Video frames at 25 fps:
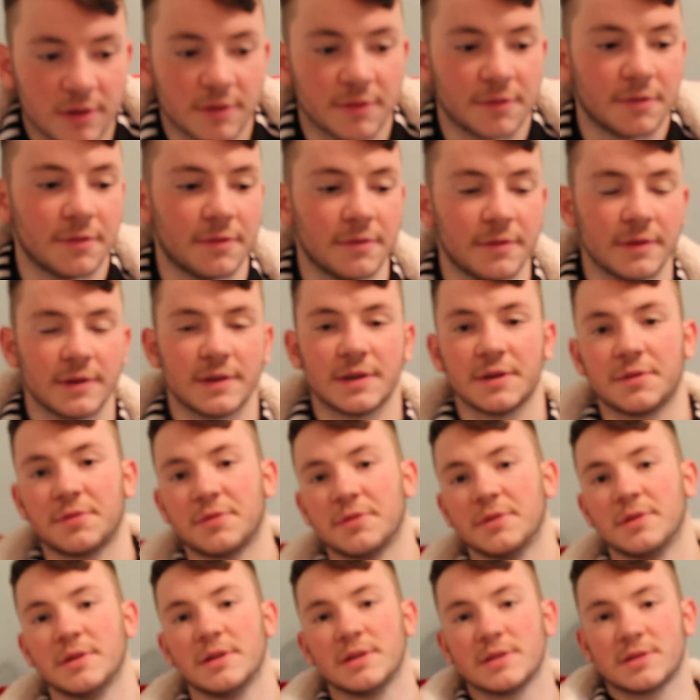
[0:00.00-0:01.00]
of
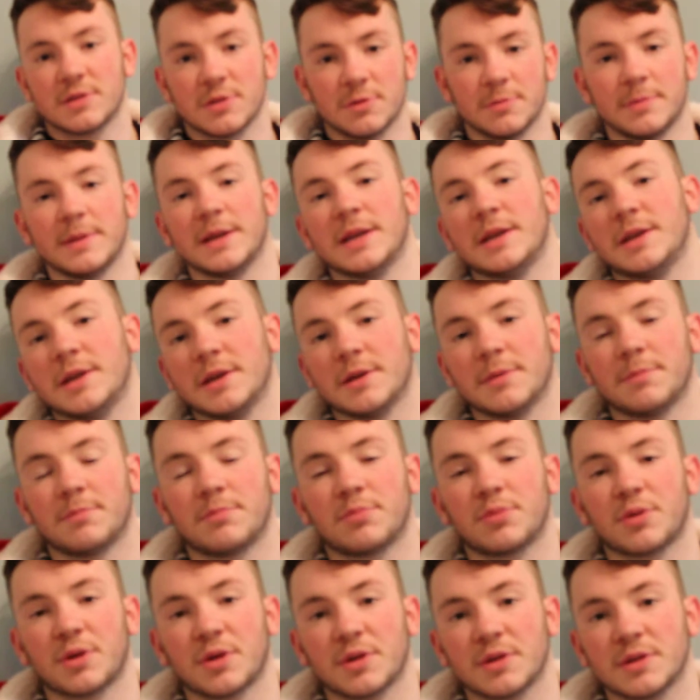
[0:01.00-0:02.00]
different sort of media
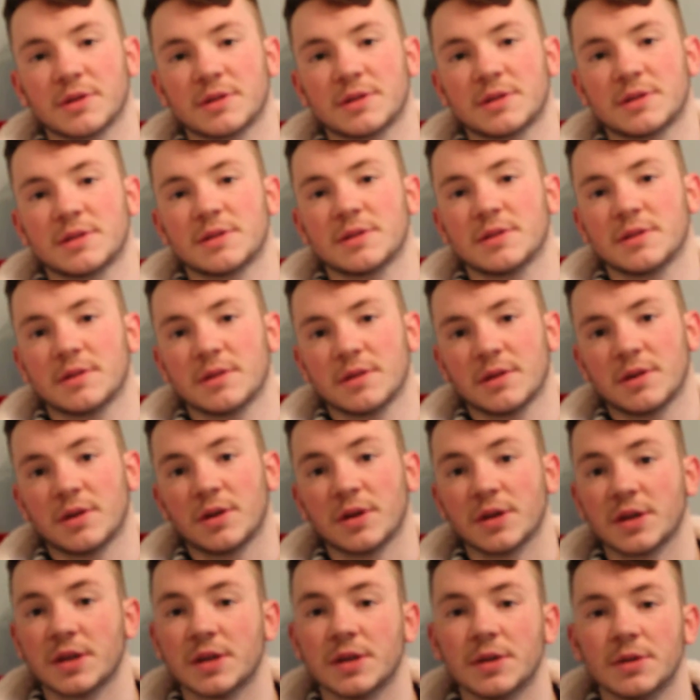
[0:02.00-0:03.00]
products
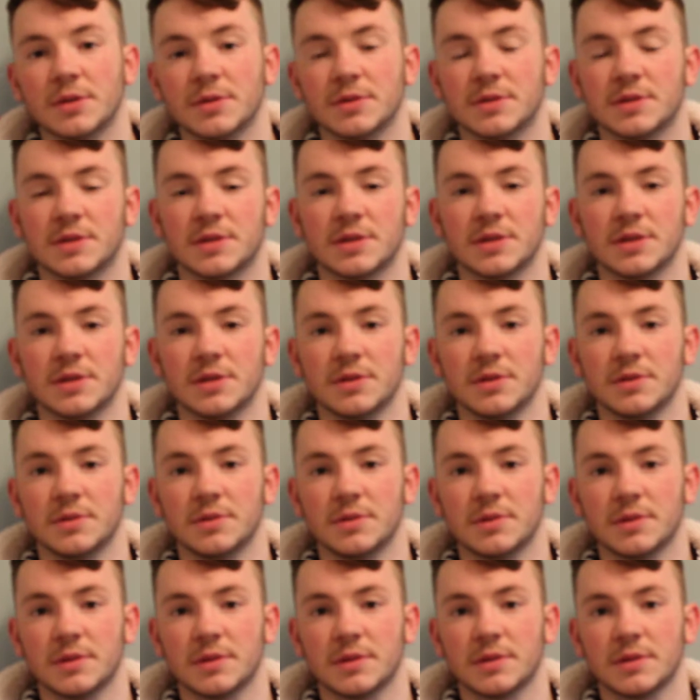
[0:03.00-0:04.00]
I used
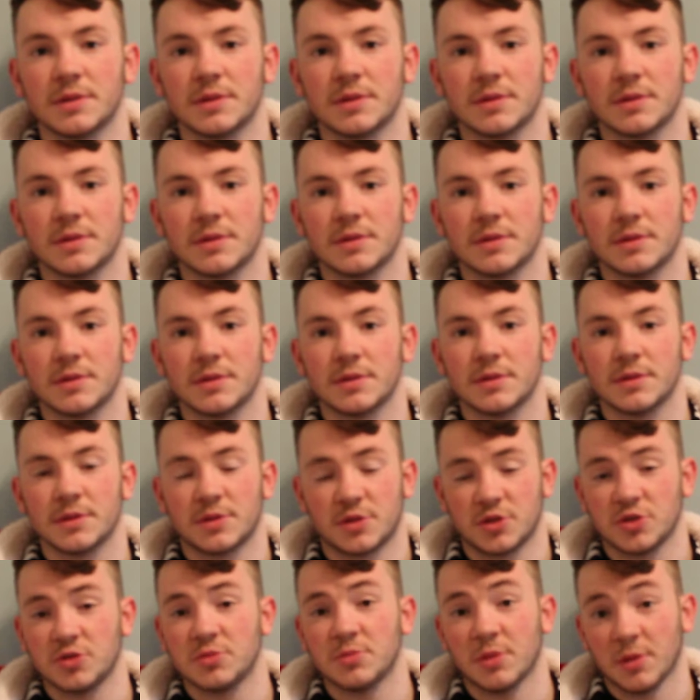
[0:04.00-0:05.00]
to
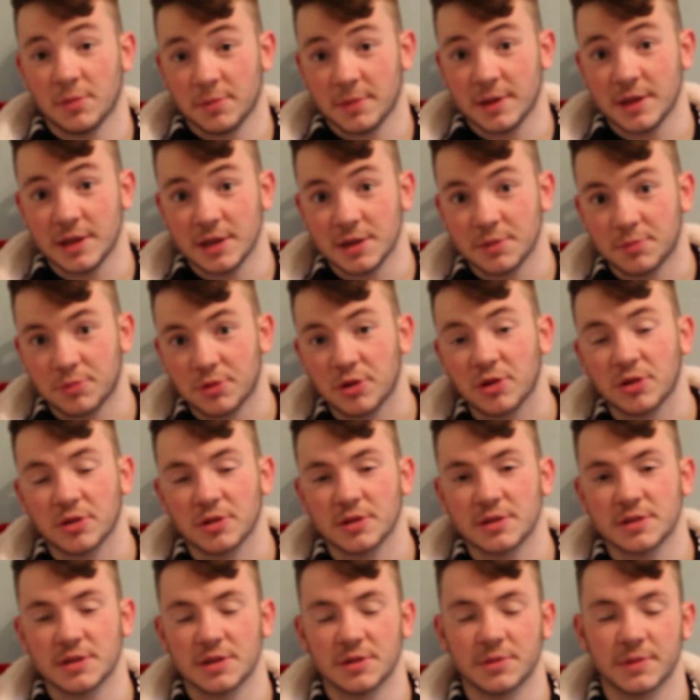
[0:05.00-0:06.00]
do my media
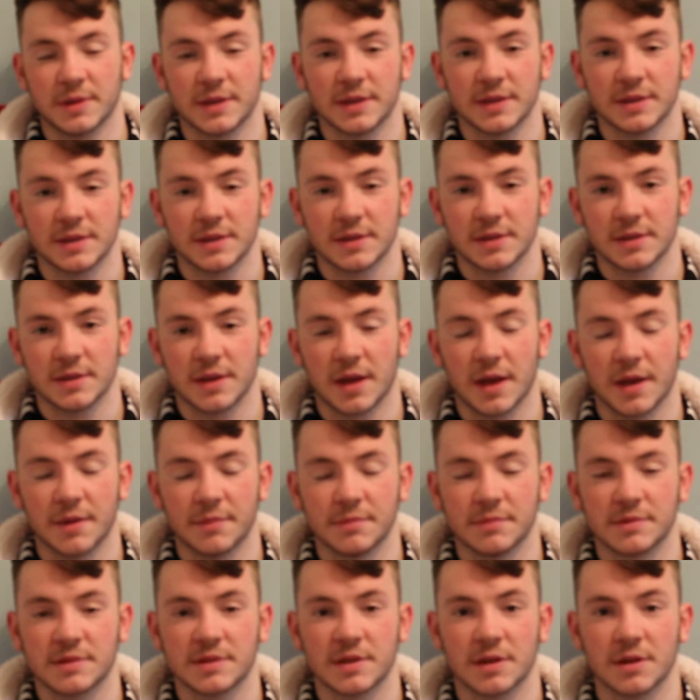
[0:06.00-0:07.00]
products in a way.
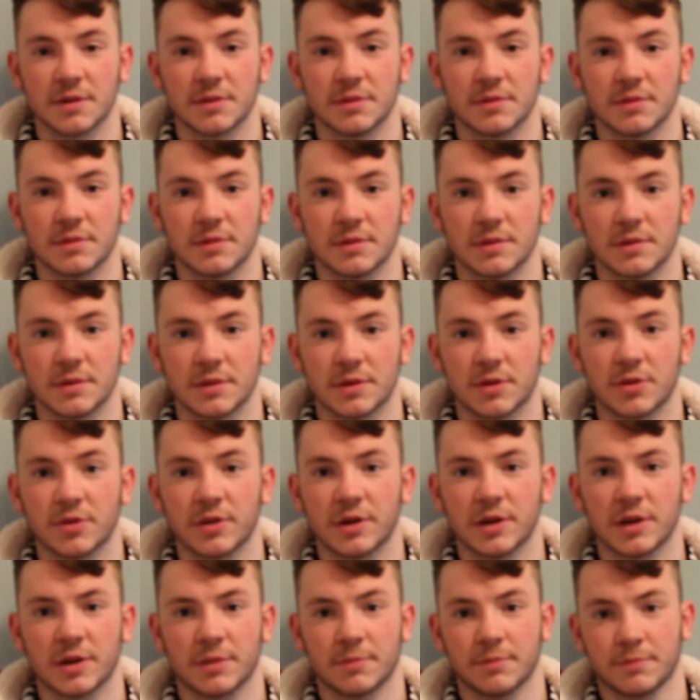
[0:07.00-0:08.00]
So
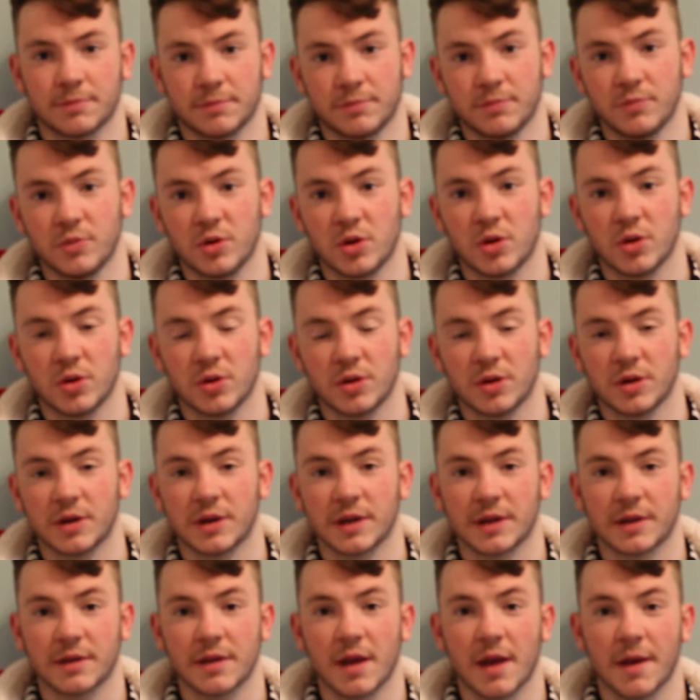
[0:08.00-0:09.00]
currently I'm recording on
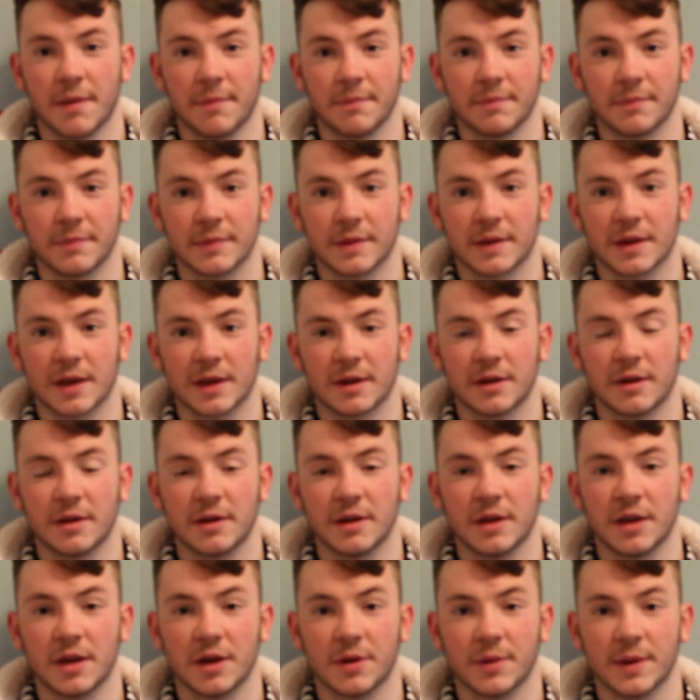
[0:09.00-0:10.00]
a Canon
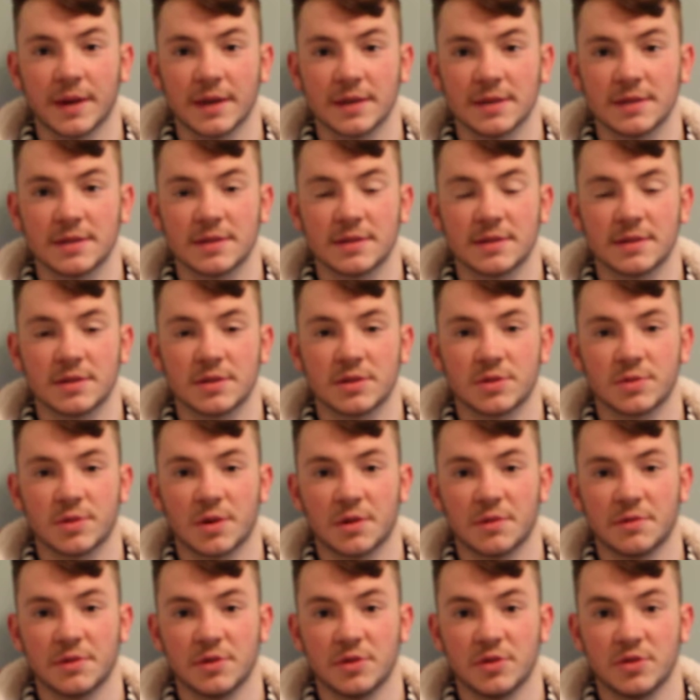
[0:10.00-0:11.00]
EOS
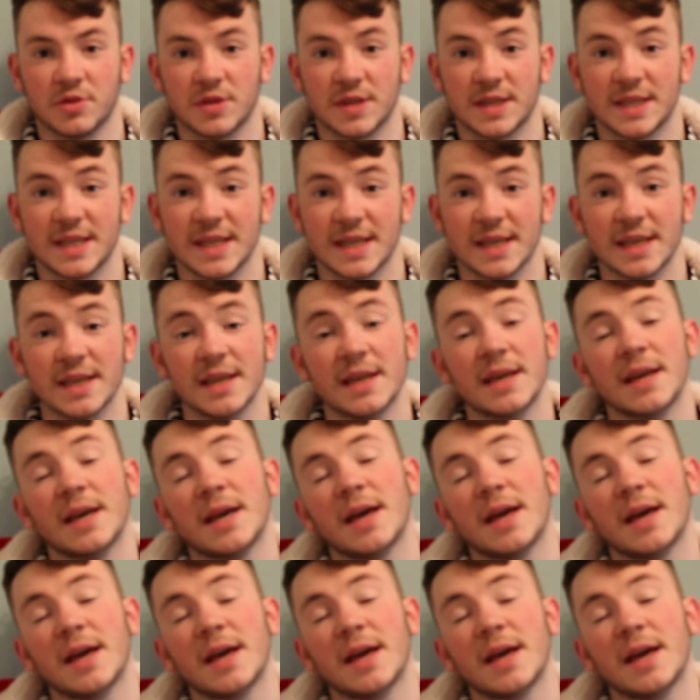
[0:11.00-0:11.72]
1200D.